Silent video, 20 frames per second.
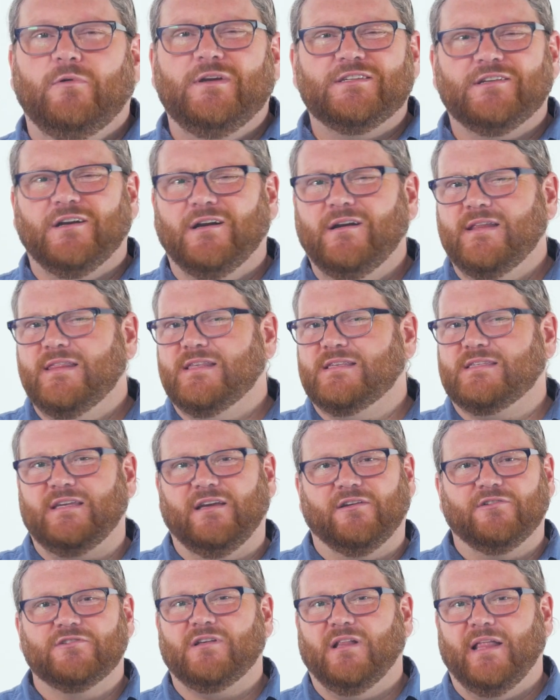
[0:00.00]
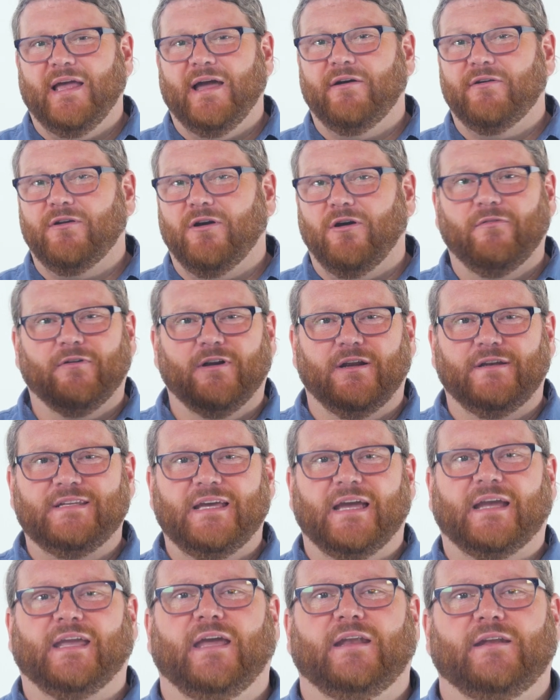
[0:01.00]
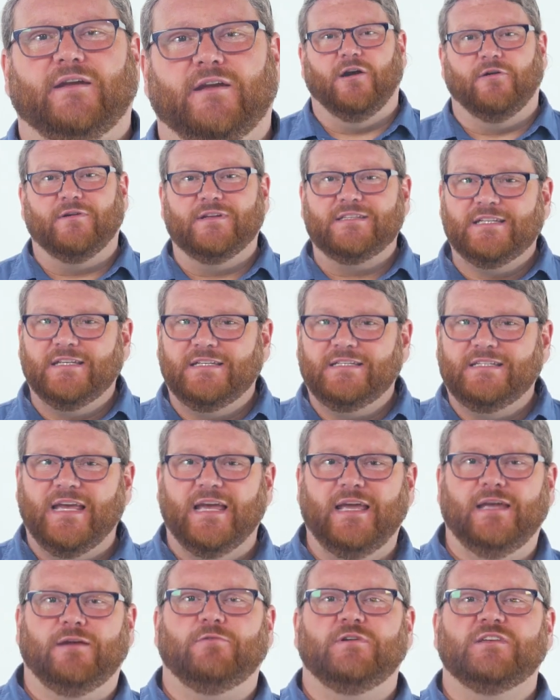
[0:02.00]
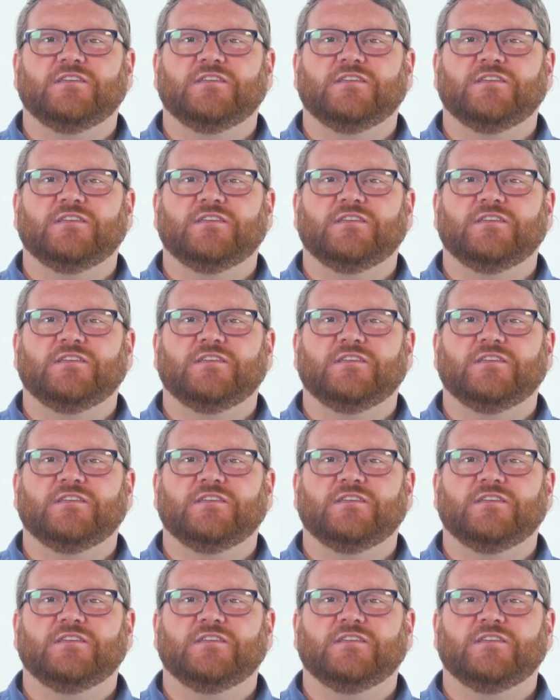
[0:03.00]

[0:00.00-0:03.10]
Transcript: We started in the Sales Cloud over a decade ago, and today we